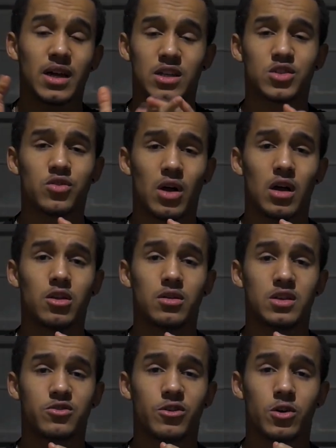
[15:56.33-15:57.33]
I just thought I'd do
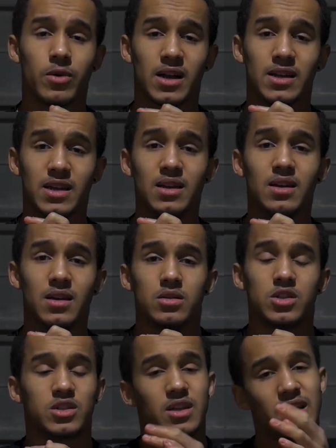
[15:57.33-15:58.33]
this real quickly,
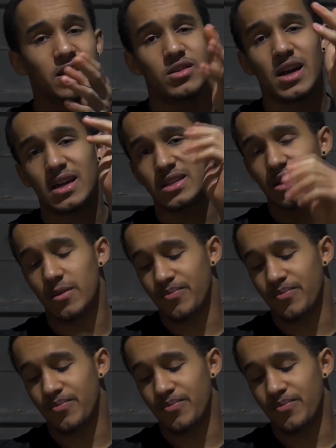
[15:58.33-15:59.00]
just to let you guys,